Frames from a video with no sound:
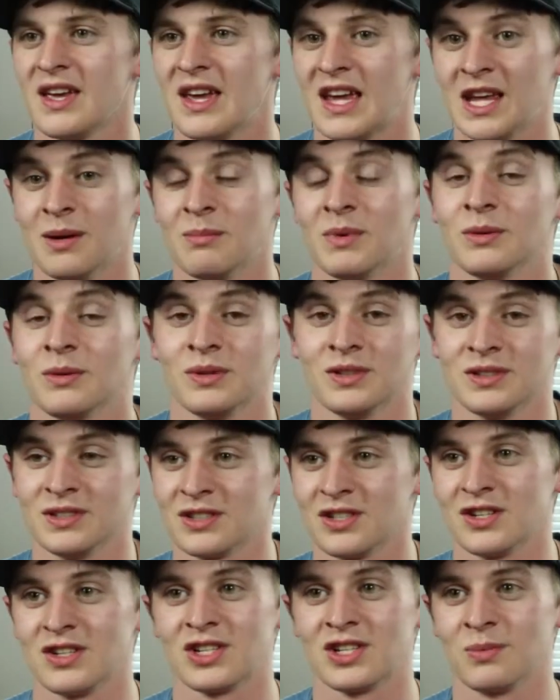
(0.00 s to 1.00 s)
and my
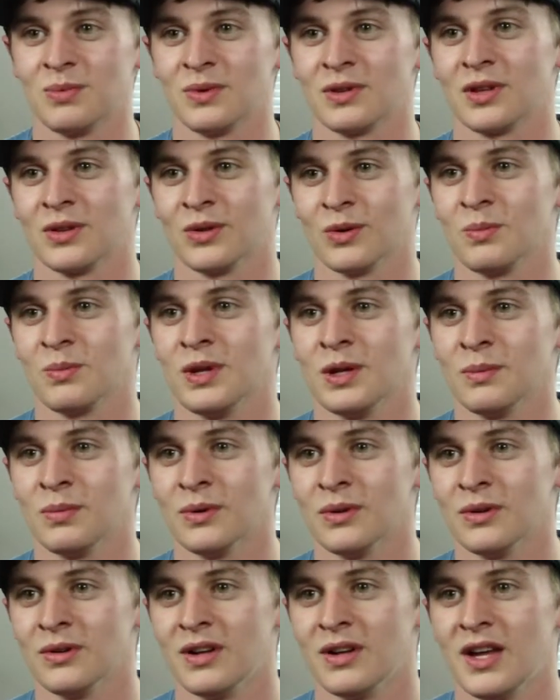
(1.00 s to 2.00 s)
relationship with other
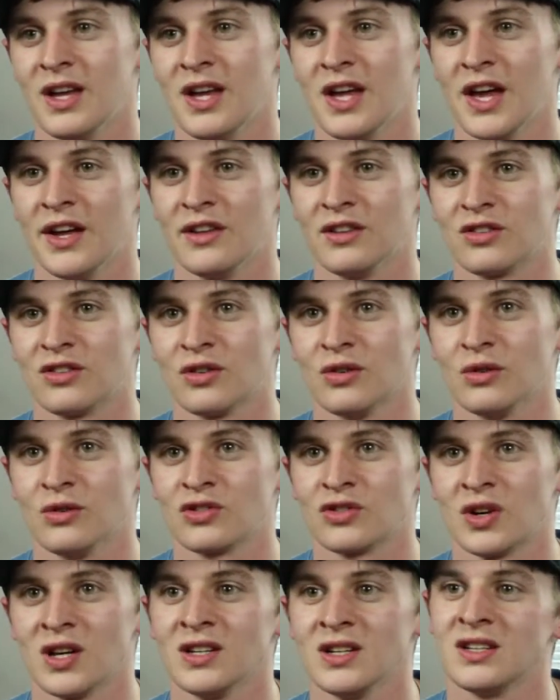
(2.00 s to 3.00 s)
people. And so
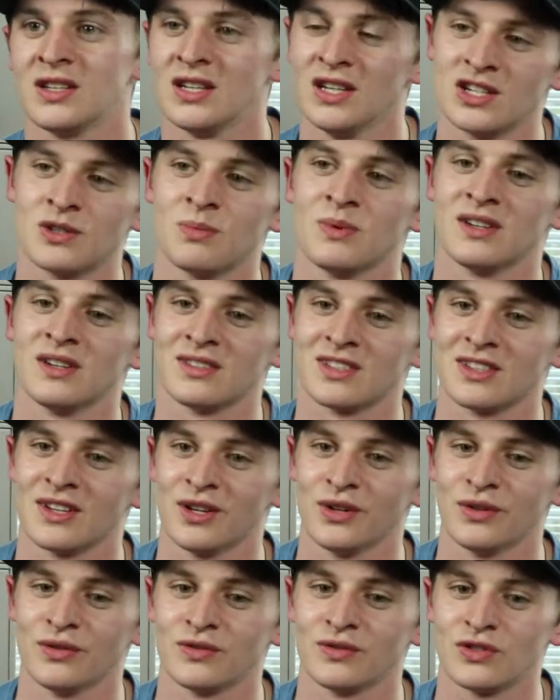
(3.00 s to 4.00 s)
trying to teach
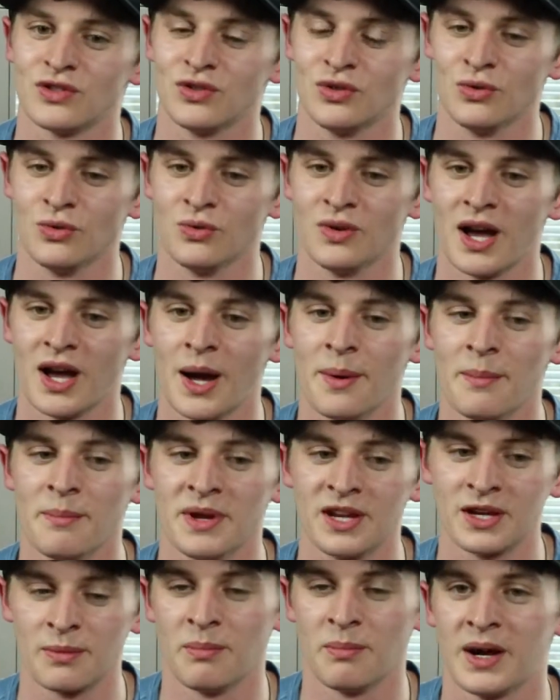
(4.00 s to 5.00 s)
myself to not
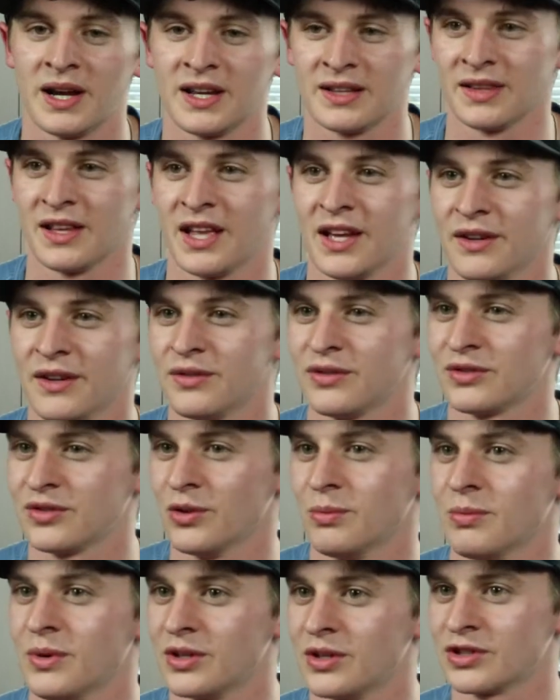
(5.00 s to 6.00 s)
make my life
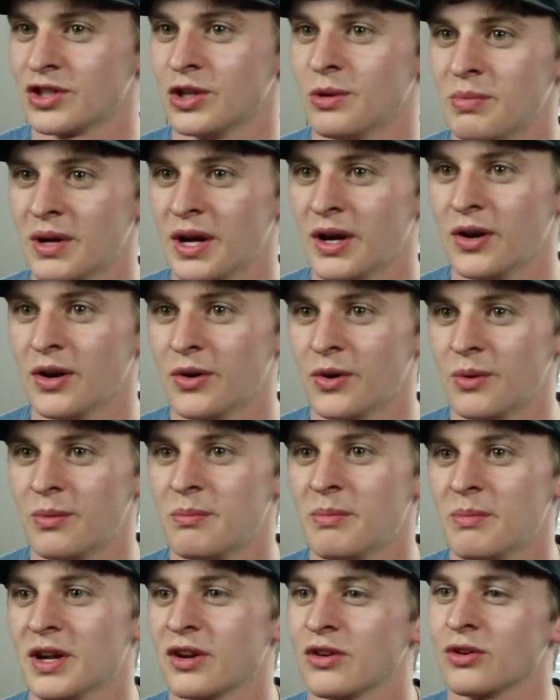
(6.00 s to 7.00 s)
so much about
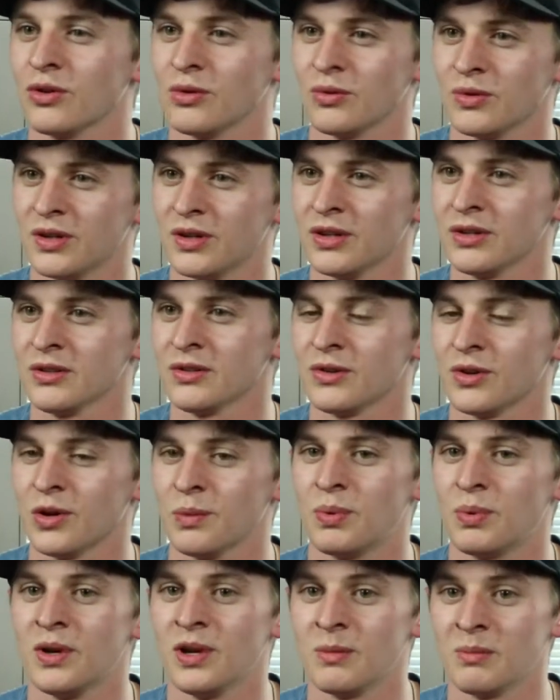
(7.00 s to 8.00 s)
my career or
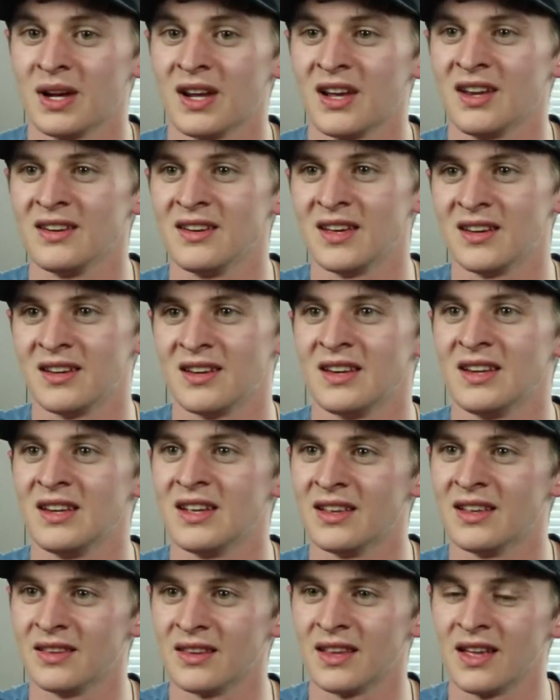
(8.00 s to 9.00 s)
putting my identity
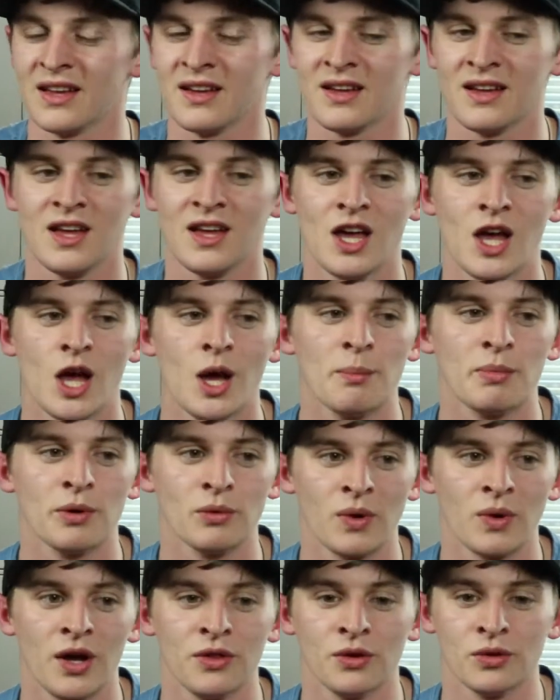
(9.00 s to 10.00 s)
in that, but
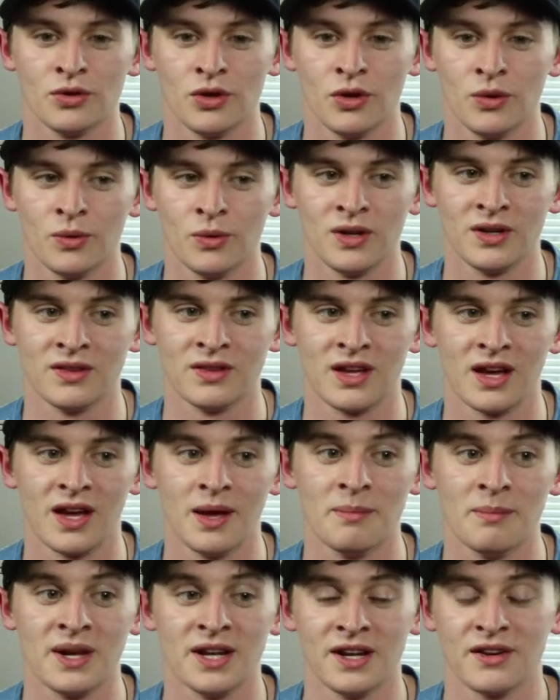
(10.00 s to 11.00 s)
rather knowing
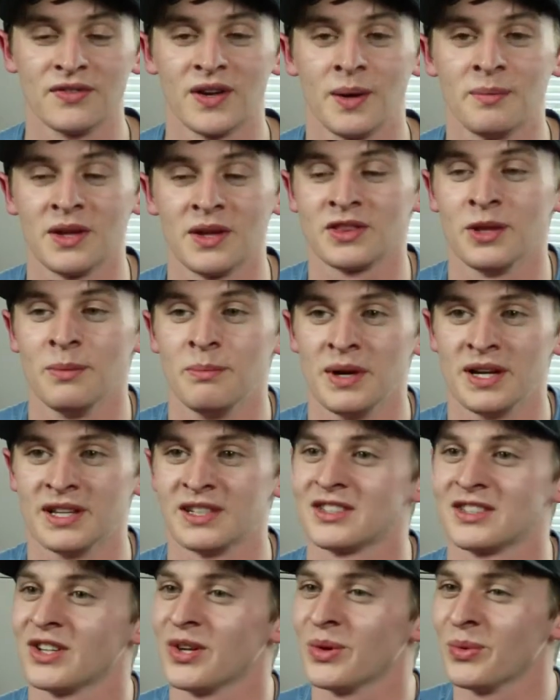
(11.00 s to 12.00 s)
that, man, if I'm not the
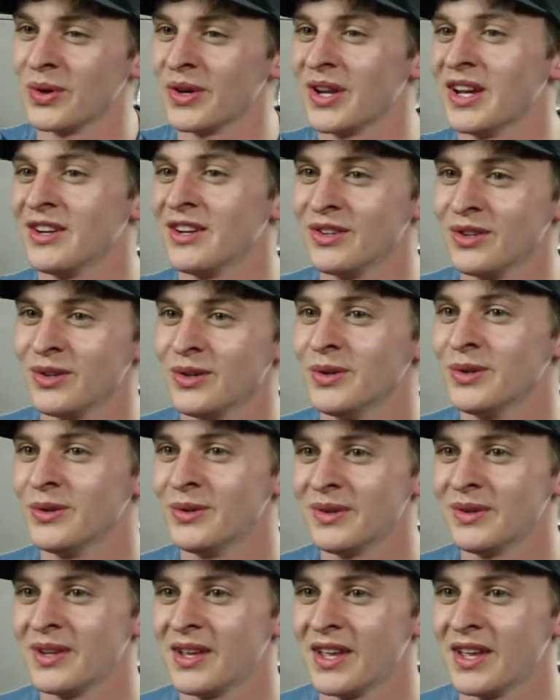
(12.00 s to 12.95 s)
best at what I do